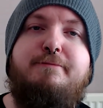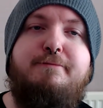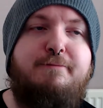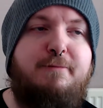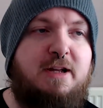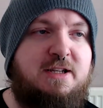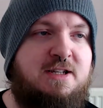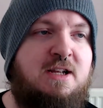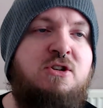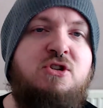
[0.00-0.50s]

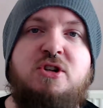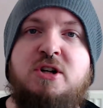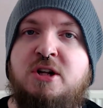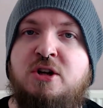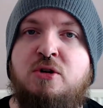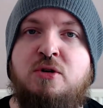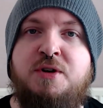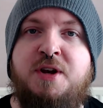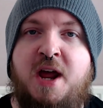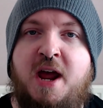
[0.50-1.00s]
essentially
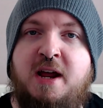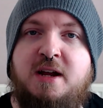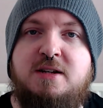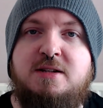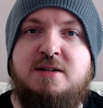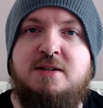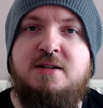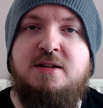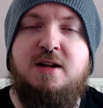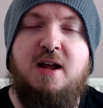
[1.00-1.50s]
your
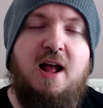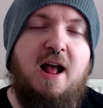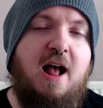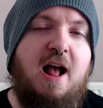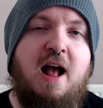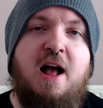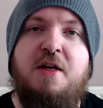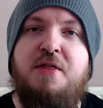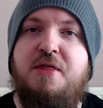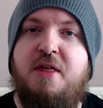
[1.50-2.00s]
dex,
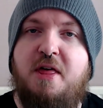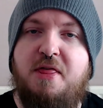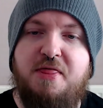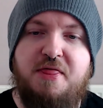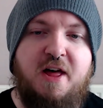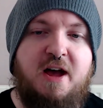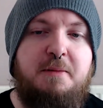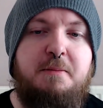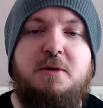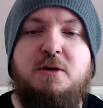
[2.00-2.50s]
and then
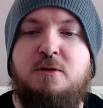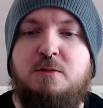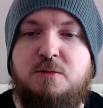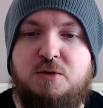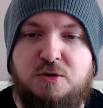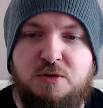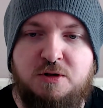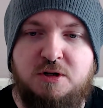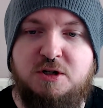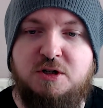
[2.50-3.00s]
that becomes
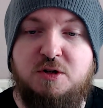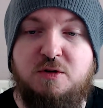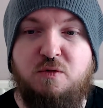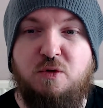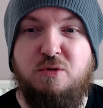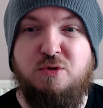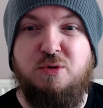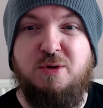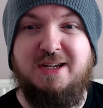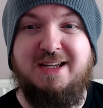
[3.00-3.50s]
your initiative
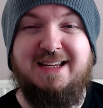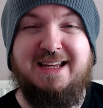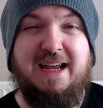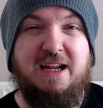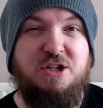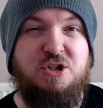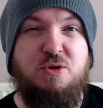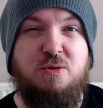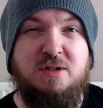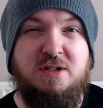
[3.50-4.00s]
roll. So it
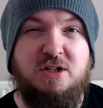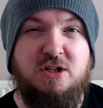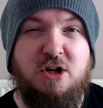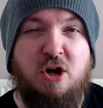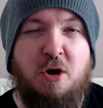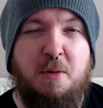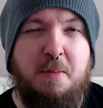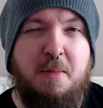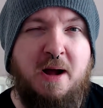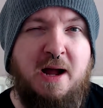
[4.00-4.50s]
gets you into
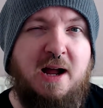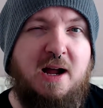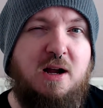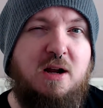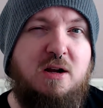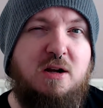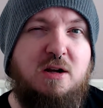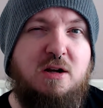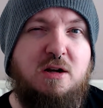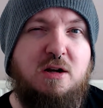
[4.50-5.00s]
combat
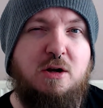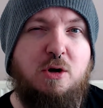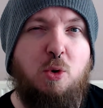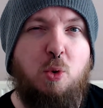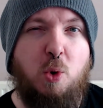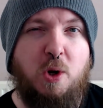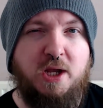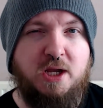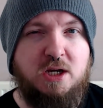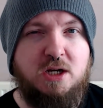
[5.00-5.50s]

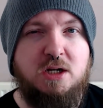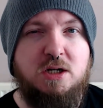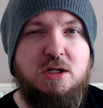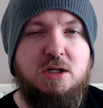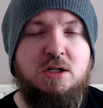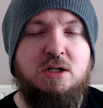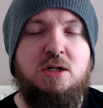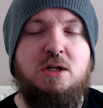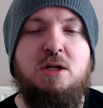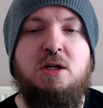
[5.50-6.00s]
quicker.
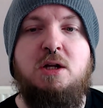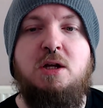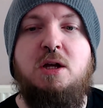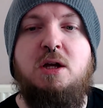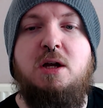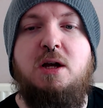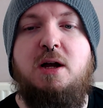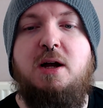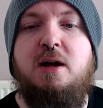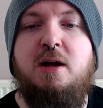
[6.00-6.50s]

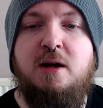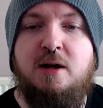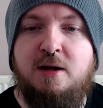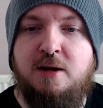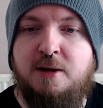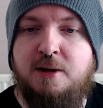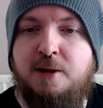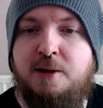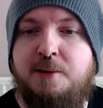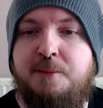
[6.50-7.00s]

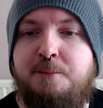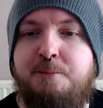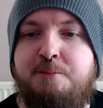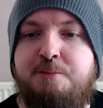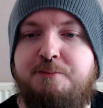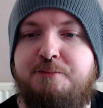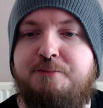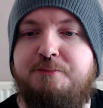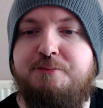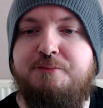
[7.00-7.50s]

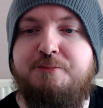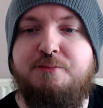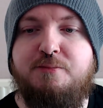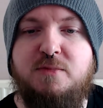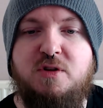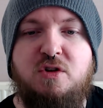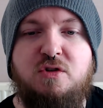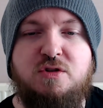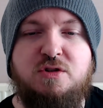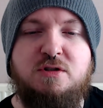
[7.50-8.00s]

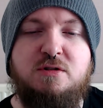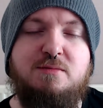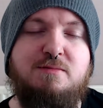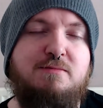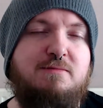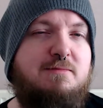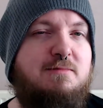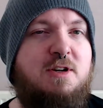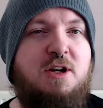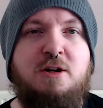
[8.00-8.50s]
Because
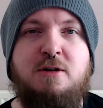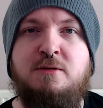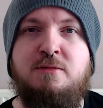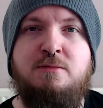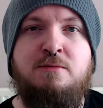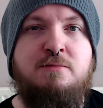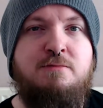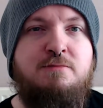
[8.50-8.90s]
do